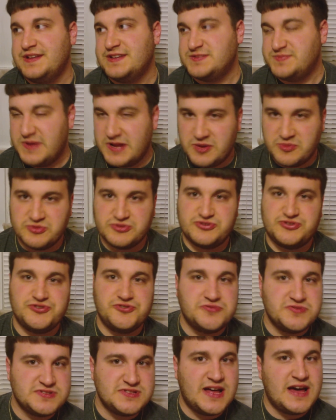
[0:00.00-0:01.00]
Expendables 2
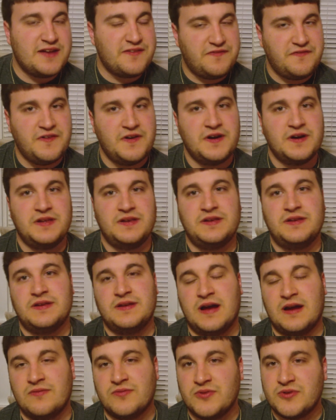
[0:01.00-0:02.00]
was a lot of fun.
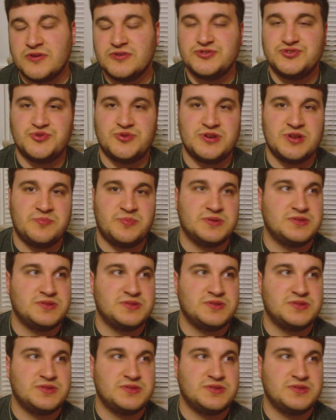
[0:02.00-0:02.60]
I really enjoyed it,